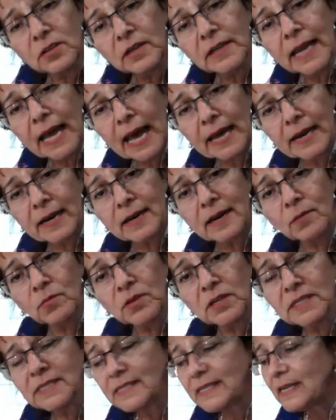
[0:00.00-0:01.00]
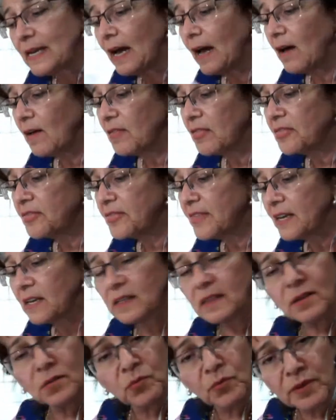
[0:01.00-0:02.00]
look at it. I want to see how
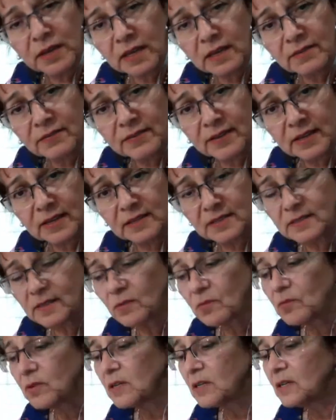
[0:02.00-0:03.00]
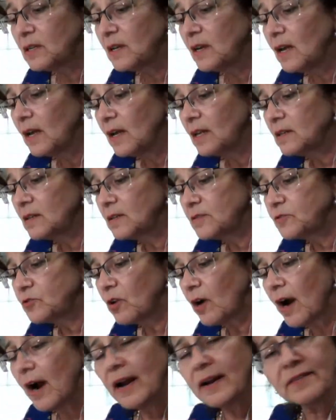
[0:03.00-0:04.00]
thick the weave is. I want to
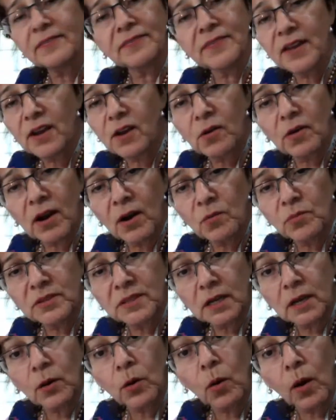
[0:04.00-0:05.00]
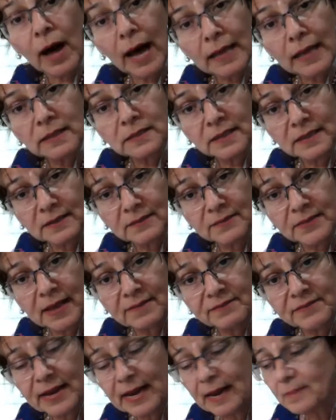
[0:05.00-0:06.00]
try to figure out what the quality of
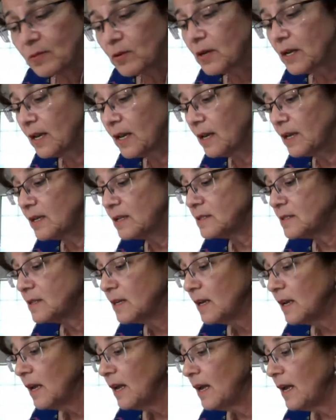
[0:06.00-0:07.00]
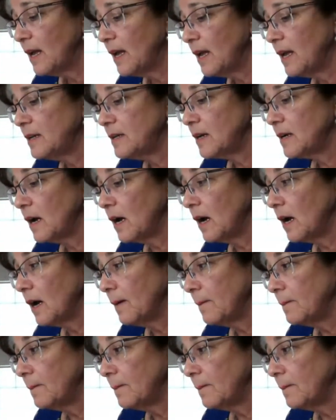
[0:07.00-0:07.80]
that fabric is. And